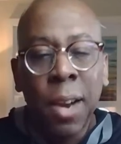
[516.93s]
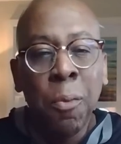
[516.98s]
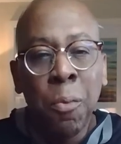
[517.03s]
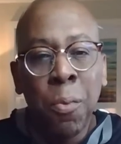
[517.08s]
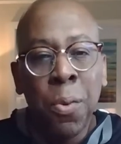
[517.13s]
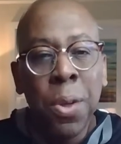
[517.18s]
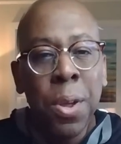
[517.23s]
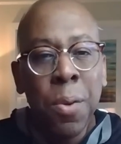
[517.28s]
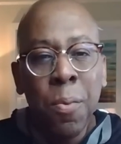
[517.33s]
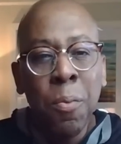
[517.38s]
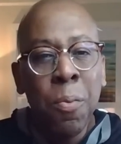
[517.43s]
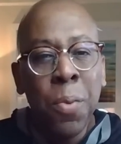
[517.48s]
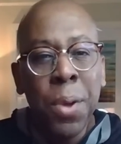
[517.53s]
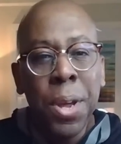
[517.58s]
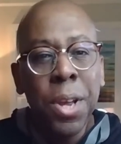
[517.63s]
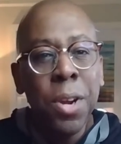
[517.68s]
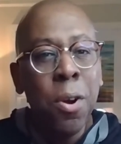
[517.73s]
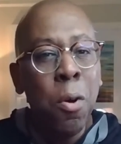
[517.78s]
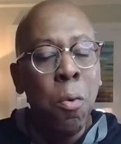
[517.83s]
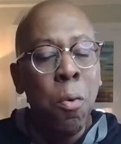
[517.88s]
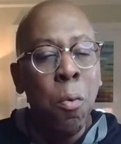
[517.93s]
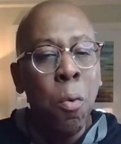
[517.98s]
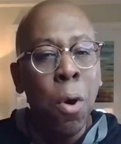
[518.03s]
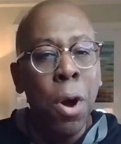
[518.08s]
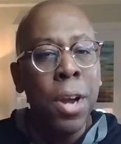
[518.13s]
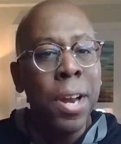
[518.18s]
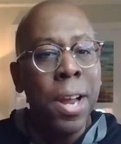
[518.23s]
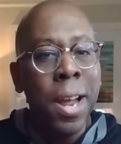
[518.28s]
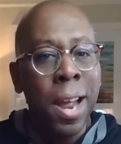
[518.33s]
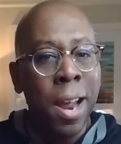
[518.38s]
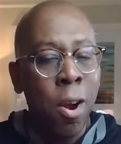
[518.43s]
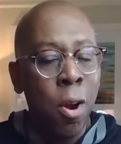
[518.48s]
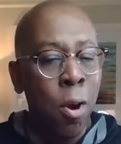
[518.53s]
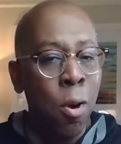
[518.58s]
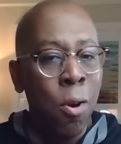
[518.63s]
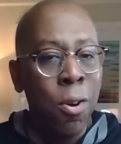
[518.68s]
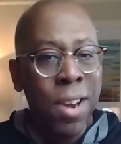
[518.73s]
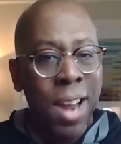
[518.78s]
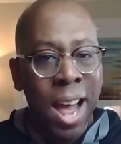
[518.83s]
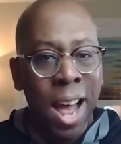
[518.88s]
we don't want to
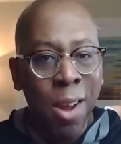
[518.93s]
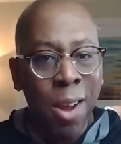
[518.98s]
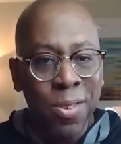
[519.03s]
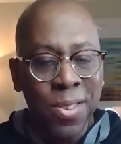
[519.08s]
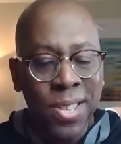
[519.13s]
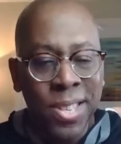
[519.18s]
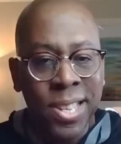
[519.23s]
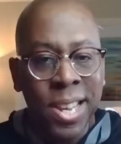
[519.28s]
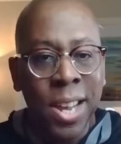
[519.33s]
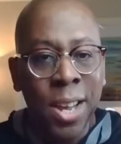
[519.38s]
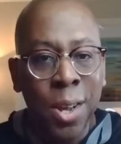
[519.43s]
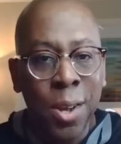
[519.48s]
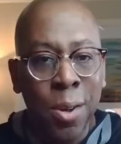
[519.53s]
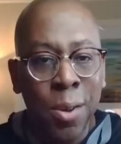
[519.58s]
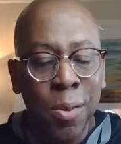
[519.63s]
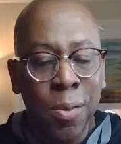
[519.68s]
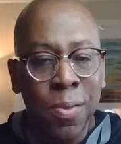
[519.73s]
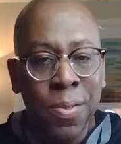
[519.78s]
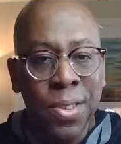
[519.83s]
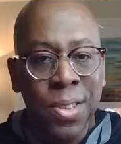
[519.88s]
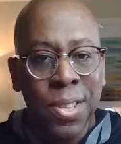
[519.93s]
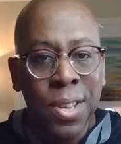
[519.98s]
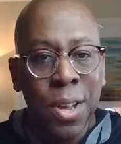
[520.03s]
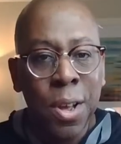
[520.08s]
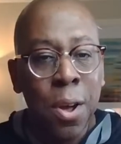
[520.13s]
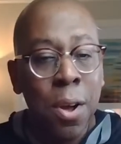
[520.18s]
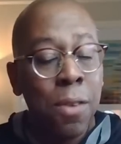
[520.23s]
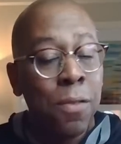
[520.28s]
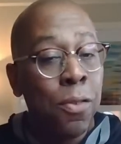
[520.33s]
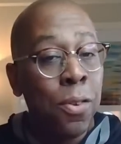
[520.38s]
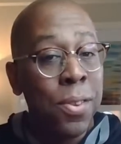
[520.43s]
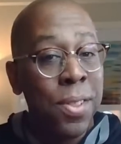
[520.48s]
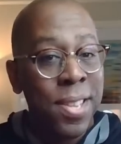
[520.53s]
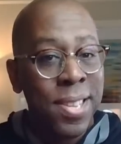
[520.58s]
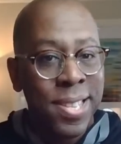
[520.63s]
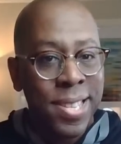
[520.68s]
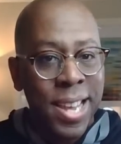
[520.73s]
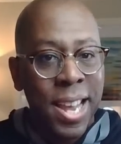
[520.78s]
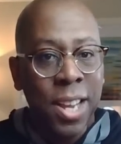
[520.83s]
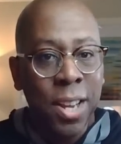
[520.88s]
hurt ourselves for the
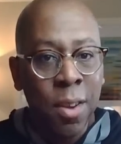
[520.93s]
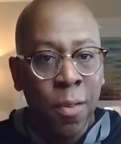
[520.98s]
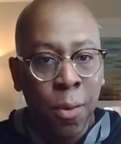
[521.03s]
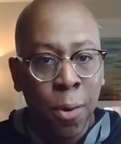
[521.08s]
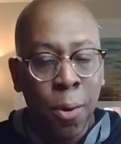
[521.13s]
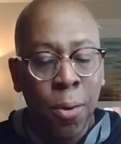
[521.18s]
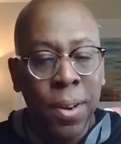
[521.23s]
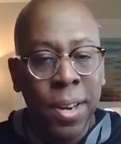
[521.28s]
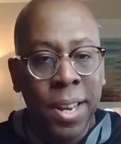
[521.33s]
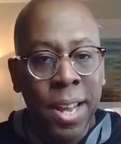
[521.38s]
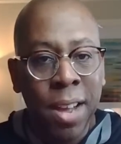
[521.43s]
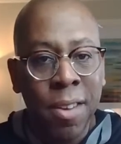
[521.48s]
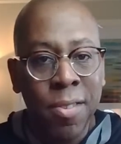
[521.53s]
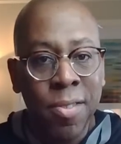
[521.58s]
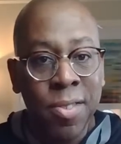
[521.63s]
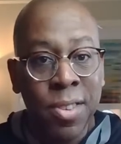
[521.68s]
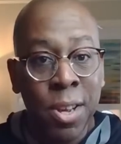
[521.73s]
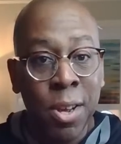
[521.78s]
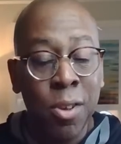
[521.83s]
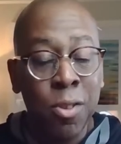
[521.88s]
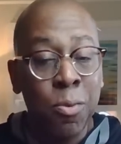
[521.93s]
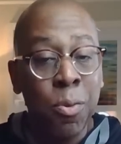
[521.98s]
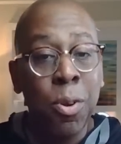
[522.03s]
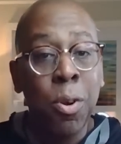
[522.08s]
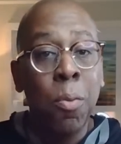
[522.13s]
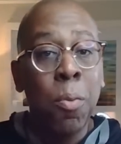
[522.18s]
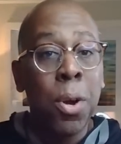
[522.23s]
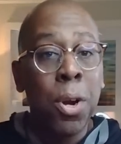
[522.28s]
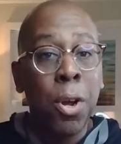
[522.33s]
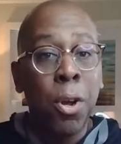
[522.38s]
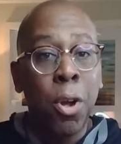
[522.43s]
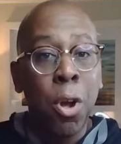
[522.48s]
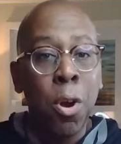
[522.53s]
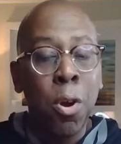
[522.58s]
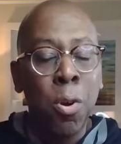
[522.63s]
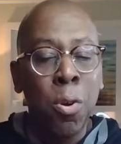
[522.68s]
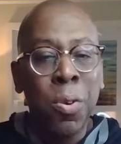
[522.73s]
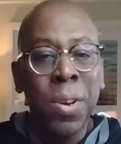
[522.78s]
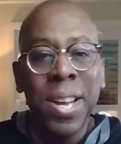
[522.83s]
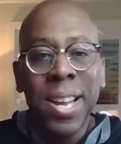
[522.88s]
sake of hurting ourselves. We don't want to
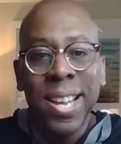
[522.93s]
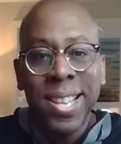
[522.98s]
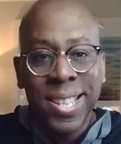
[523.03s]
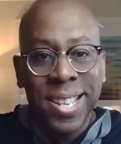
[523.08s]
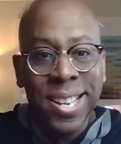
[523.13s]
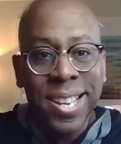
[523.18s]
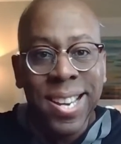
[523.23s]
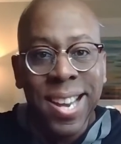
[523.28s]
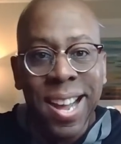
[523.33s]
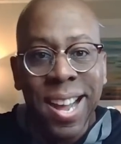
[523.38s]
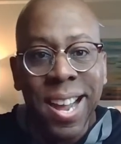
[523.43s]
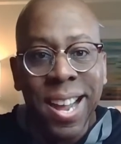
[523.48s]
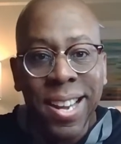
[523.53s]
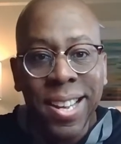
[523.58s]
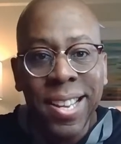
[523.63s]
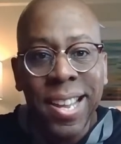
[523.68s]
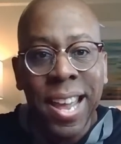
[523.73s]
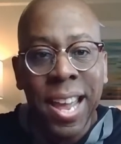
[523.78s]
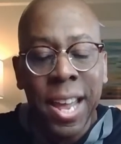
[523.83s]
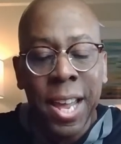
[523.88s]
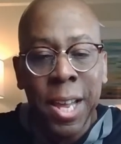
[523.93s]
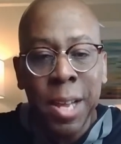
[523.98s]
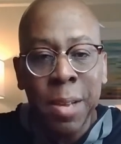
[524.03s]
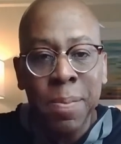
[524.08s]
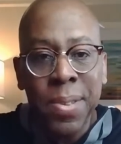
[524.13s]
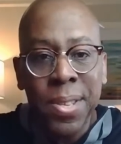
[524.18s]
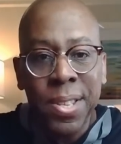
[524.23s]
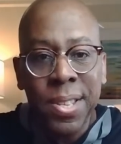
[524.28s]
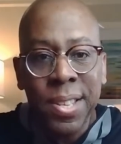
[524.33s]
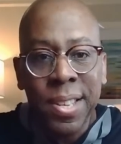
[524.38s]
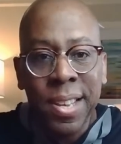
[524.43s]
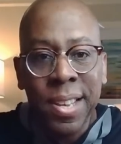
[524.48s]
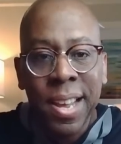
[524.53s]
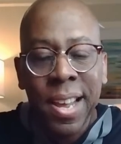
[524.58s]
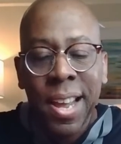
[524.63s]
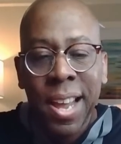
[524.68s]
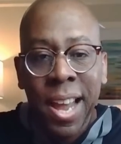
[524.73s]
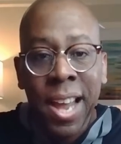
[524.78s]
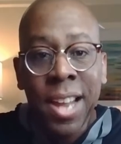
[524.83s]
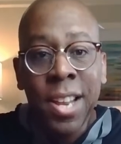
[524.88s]
go to 9 games
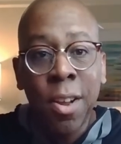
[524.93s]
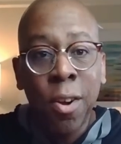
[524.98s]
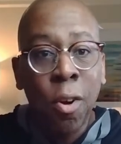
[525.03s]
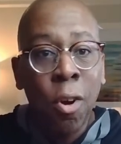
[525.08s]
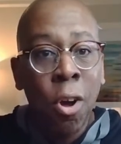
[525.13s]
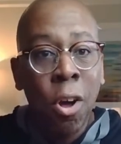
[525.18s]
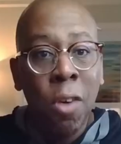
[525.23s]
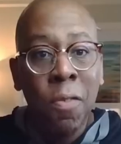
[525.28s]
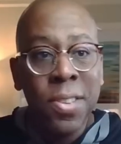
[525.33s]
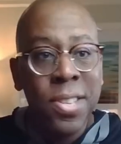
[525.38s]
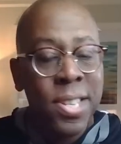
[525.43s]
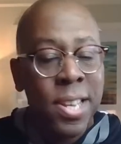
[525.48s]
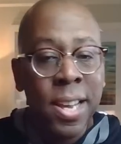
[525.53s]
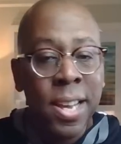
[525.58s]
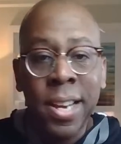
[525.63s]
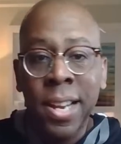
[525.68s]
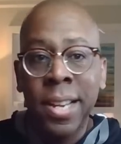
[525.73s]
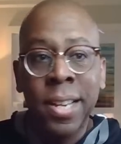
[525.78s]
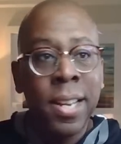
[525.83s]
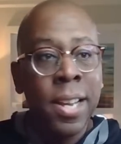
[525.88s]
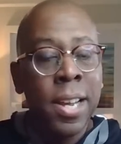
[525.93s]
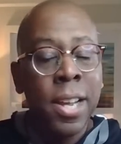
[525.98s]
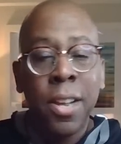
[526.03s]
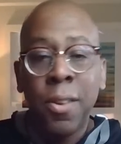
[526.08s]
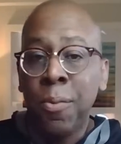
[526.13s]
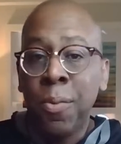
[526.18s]
and then all of a sudden